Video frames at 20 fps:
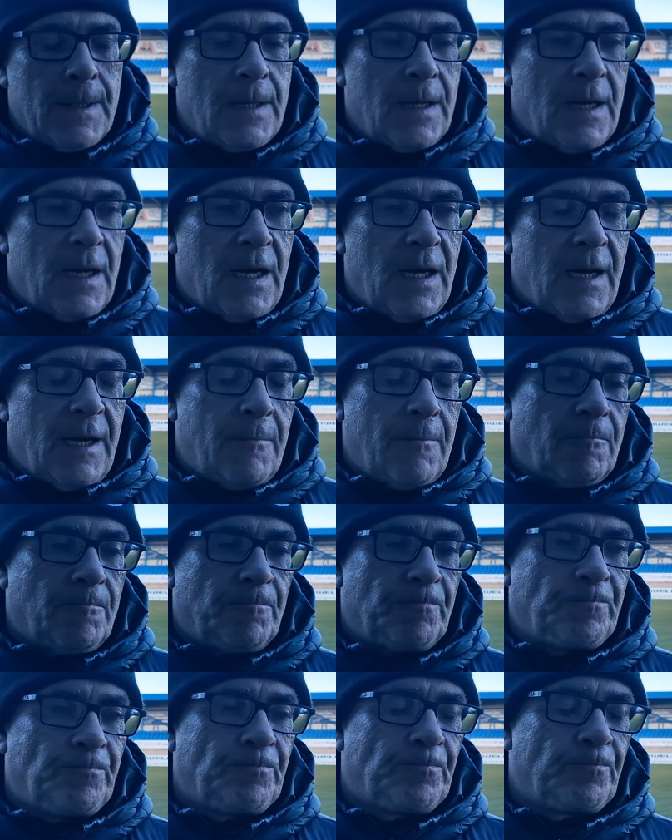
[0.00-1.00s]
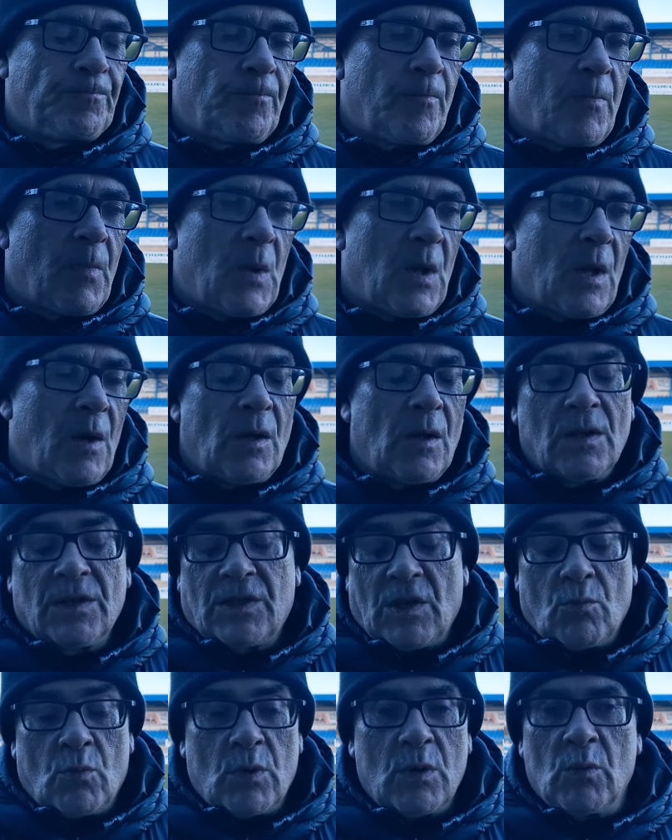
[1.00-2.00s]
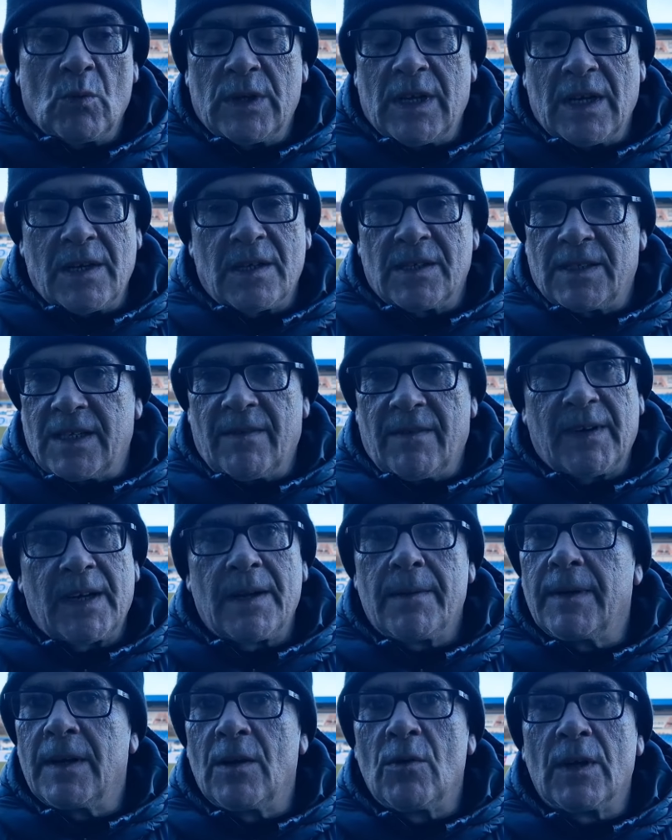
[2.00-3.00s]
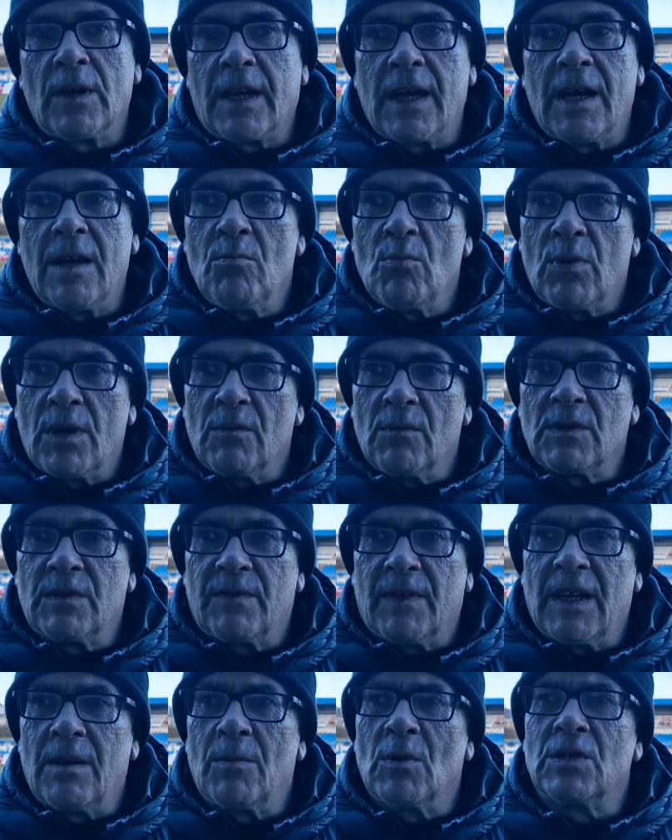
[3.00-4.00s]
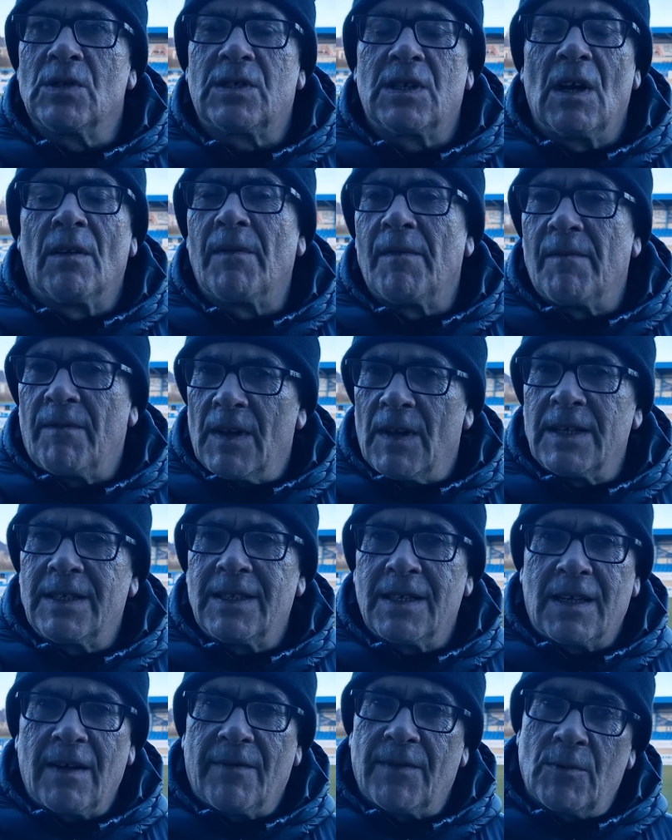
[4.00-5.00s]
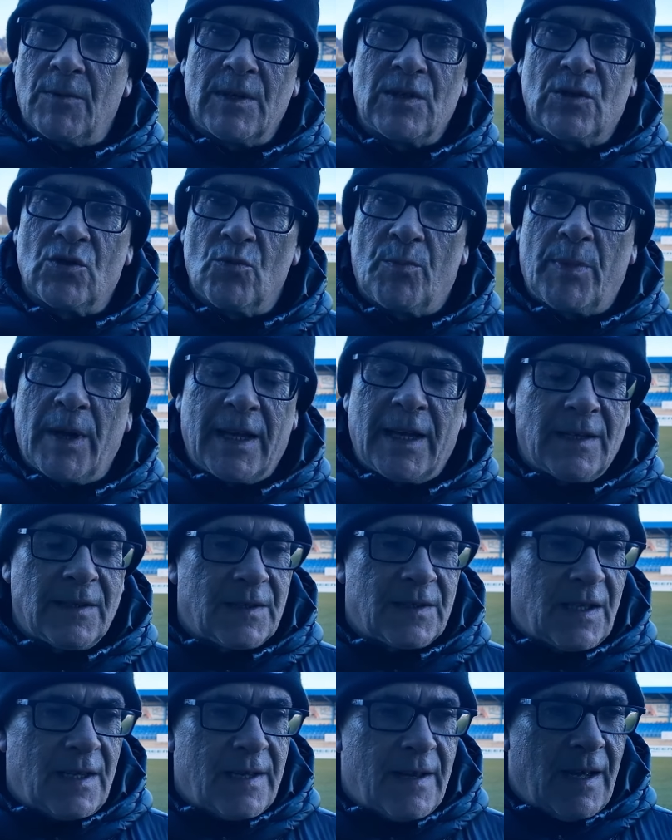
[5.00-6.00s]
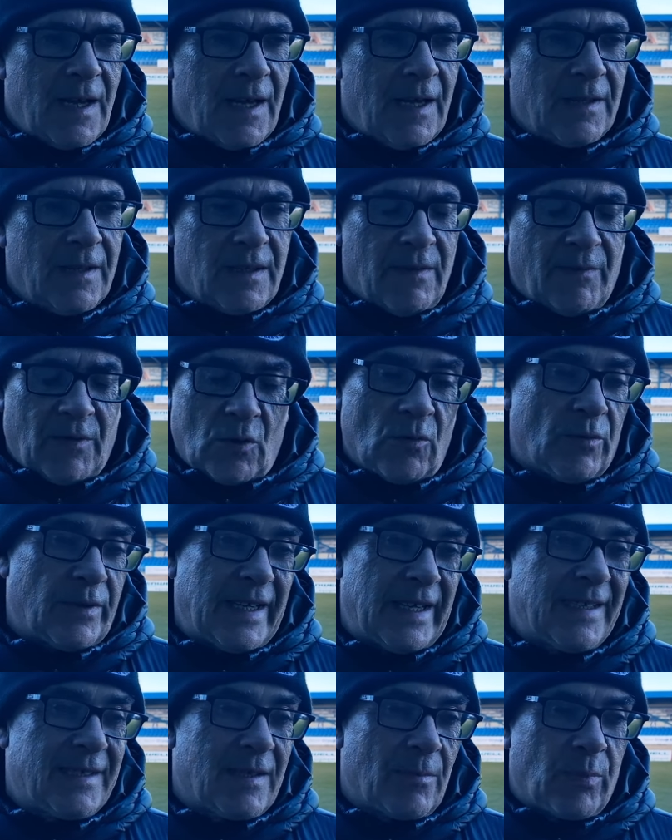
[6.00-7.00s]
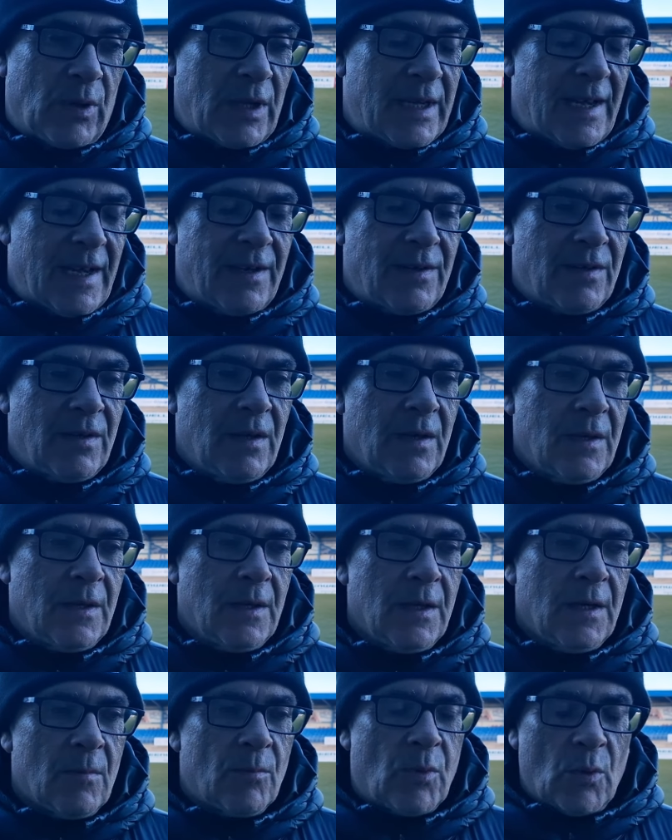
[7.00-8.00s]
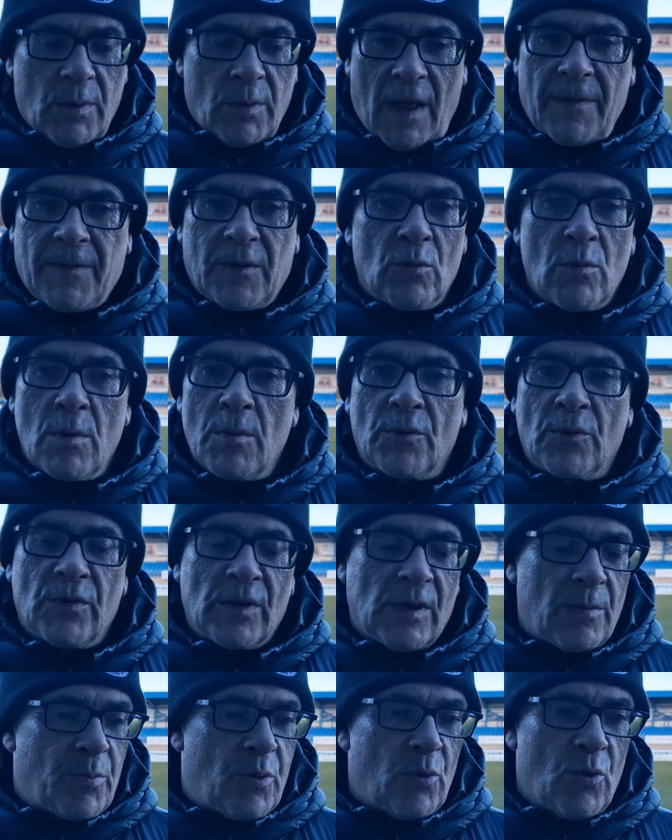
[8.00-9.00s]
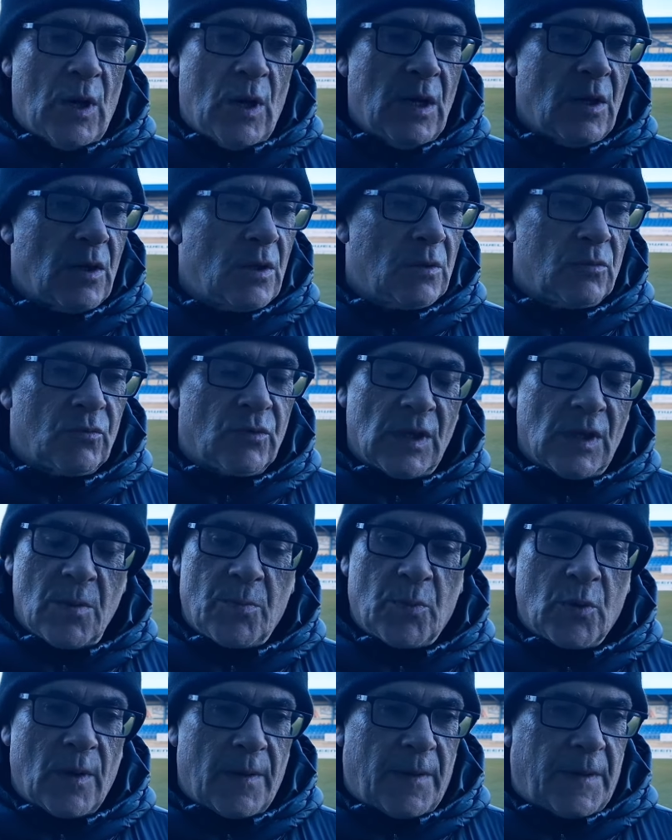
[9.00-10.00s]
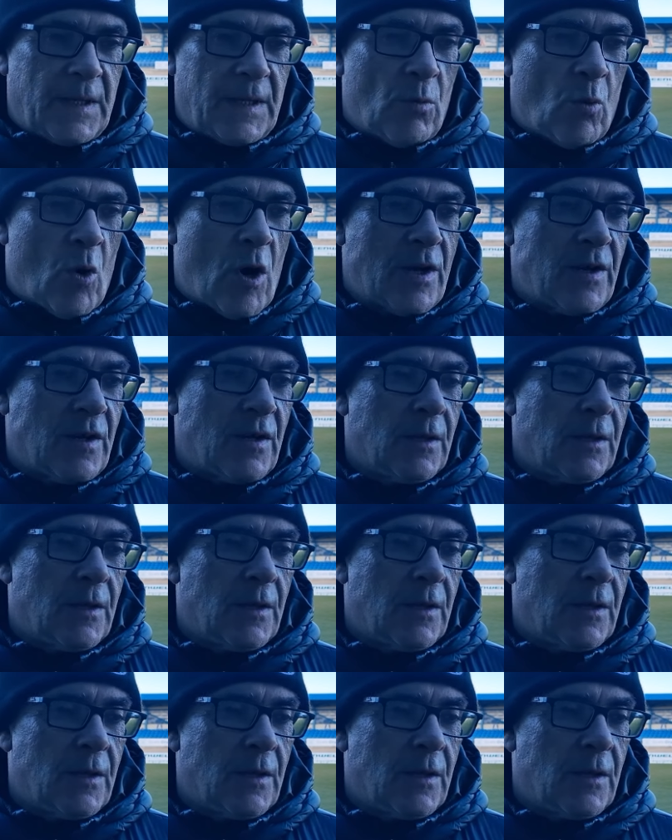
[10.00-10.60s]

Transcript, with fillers: Um, listen, we, we, didn't deserve anything out of the game, but it was very much self-inflicted, giving away two penalties like that. Difficult day to play in, but I thought we were really poor, really poor at 3-1